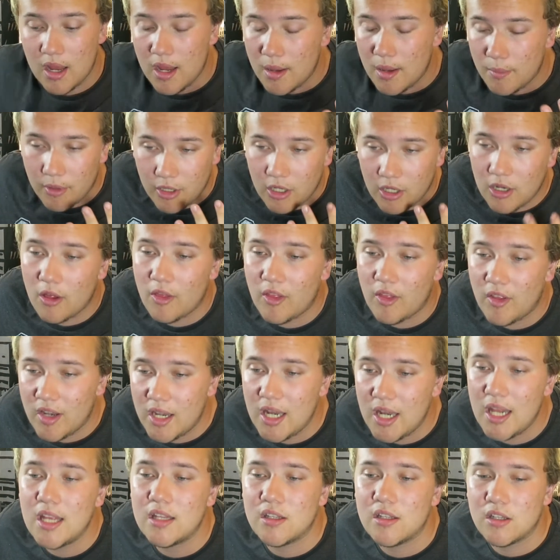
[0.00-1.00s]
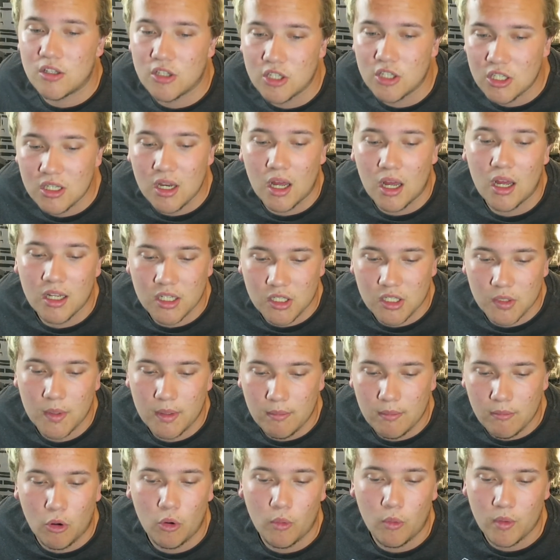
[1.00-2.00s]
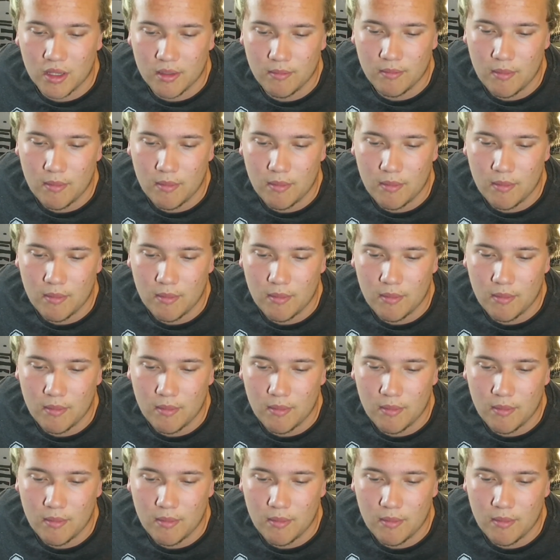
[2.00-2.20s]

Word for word: But you know, they need to start doing more with the